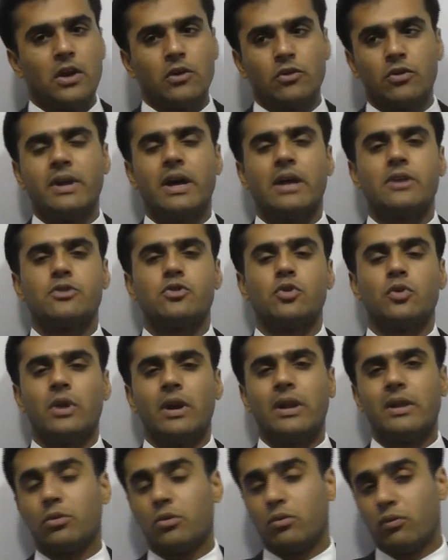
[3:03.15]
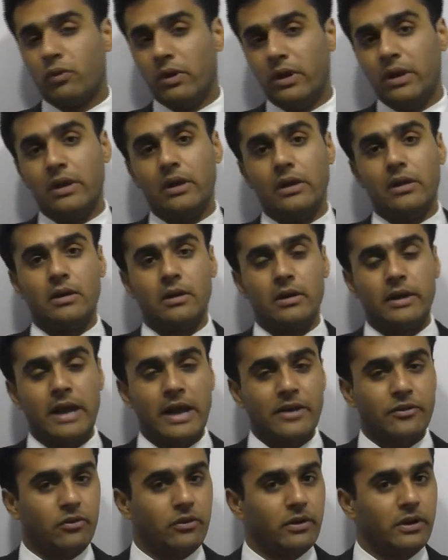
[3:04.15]
So there are totally three
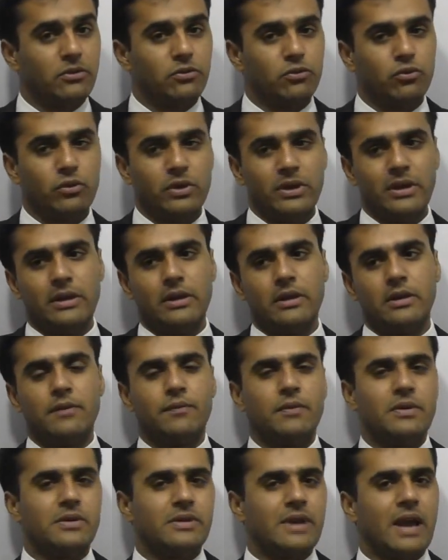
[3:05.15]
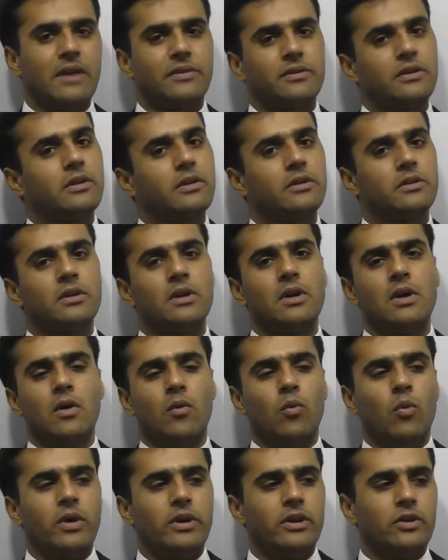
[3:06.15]
categories, three different assets.
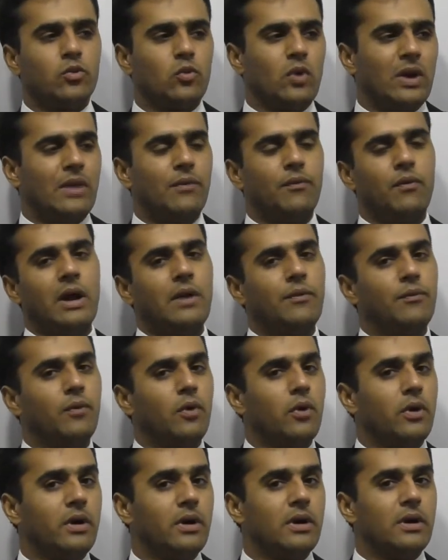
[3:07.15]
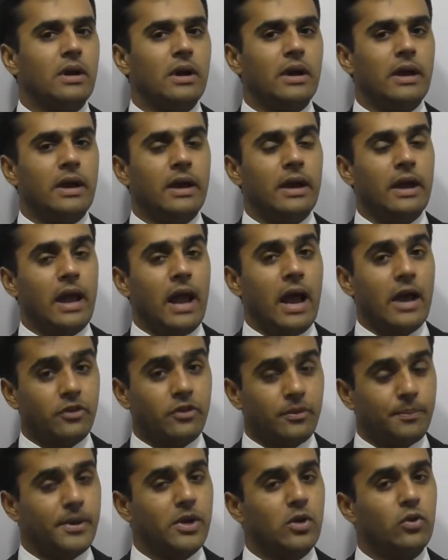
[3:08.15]
One is qualified for
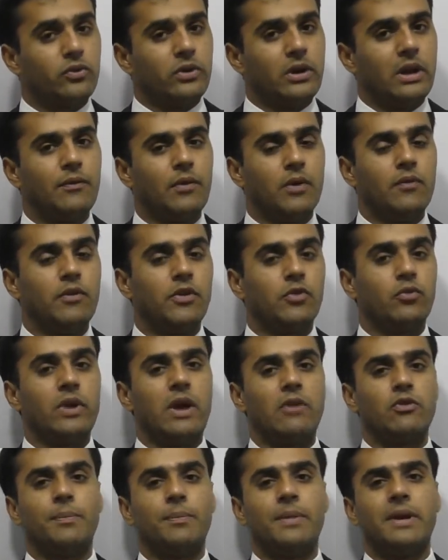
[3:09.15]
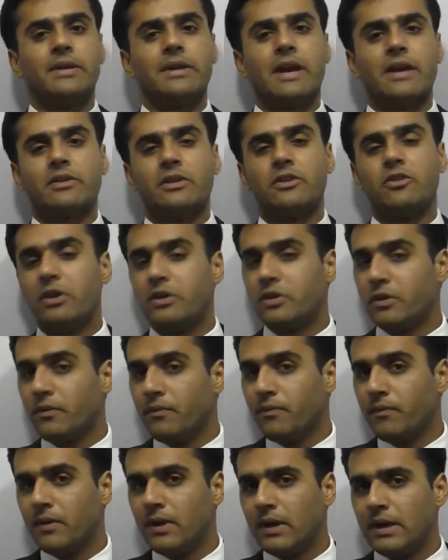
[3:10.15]
entrepreneur's relief, on which we have to pay tax at the rate
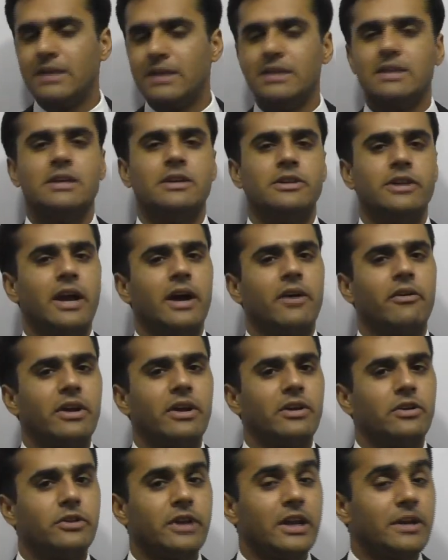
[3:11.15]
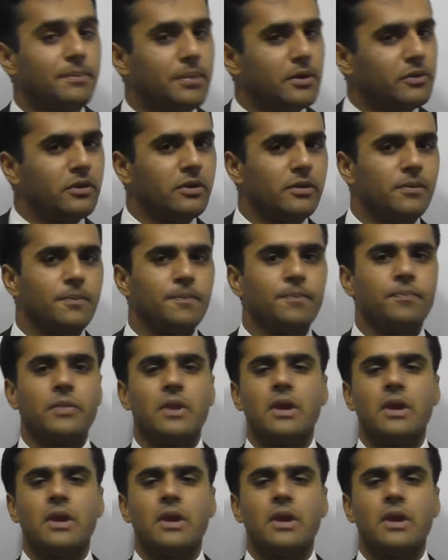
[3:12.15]
of 10%.